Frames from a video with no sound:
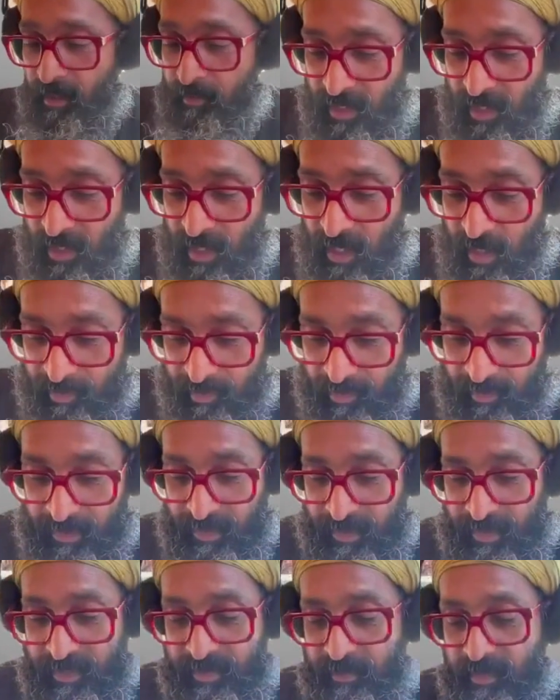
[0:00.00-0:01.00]
the
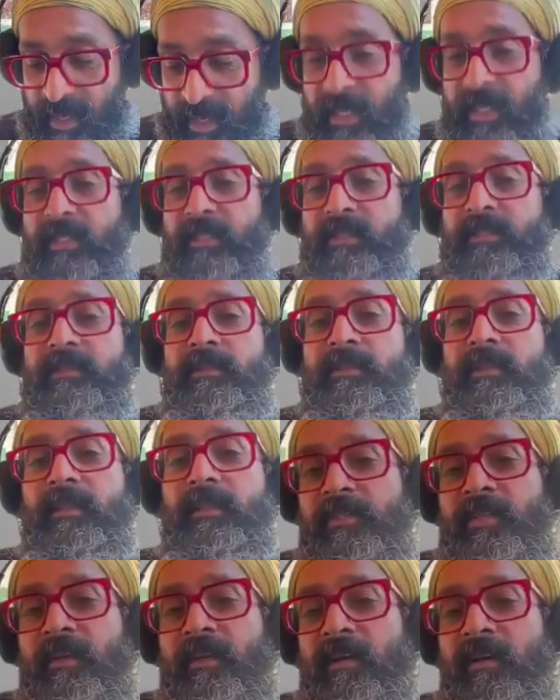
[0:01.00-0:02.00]
operator's bias. Yeah.
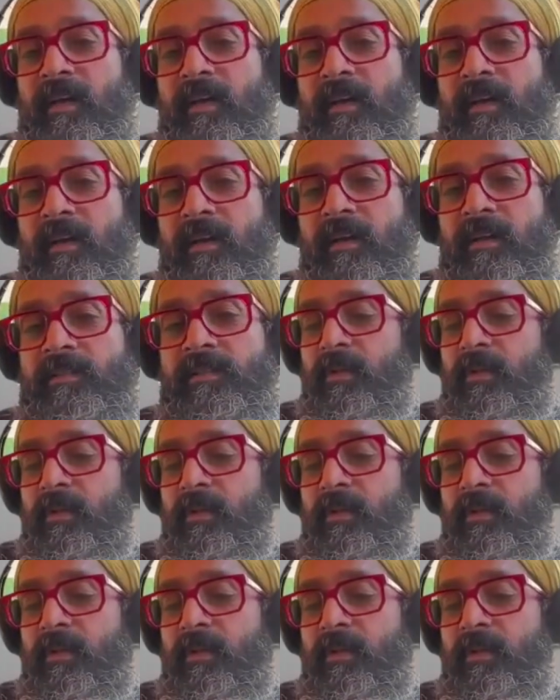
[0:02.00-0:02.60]
Is there